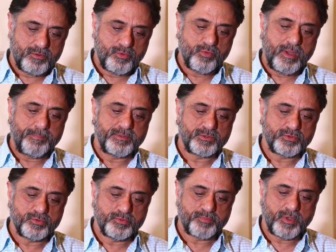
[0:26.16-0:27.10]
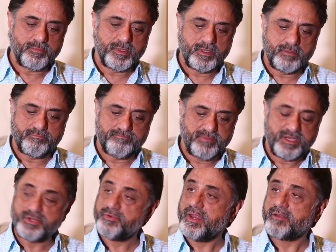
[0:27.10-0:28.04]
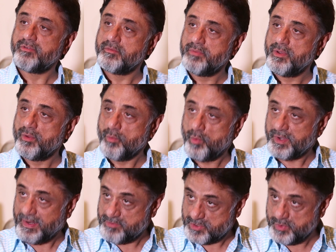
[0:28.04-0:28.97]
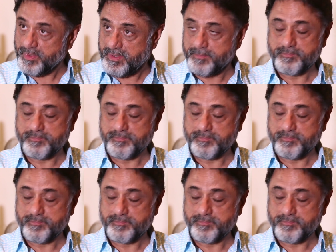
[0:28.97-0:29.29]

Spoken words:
who happened to probably interact with me on what I was doing,